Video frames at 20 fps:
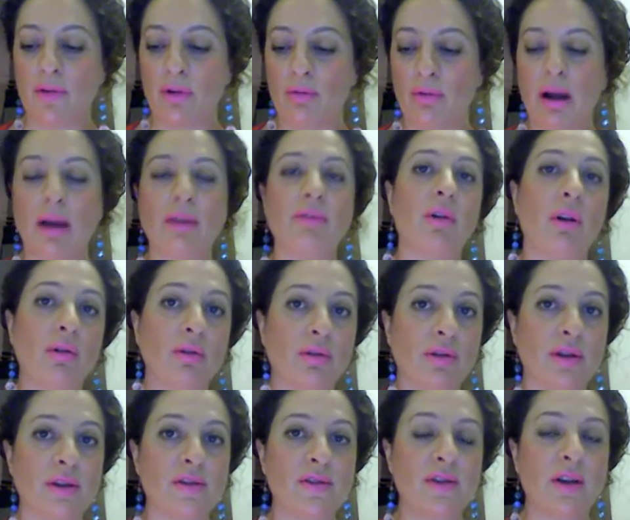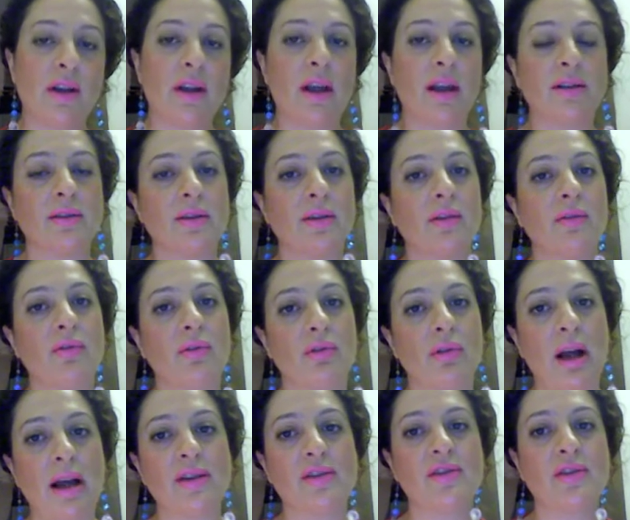the right followers and get the
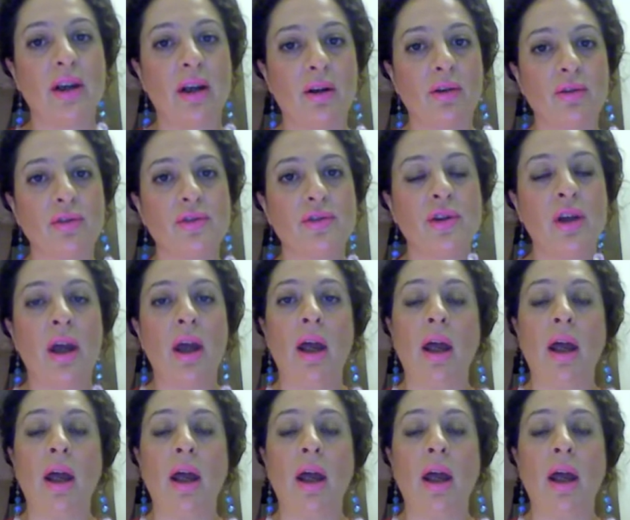right sales